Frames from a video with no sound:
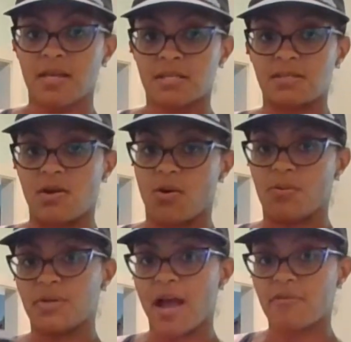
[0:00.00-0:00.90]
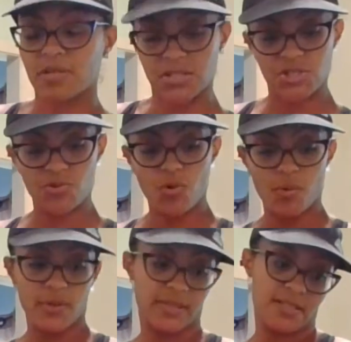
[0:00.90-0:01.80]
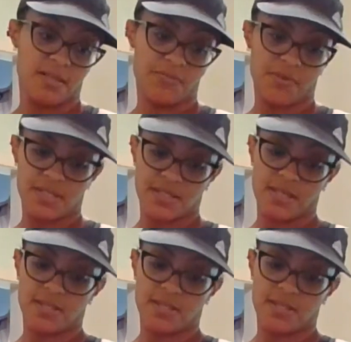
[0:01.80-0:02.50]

So not really sure what the difference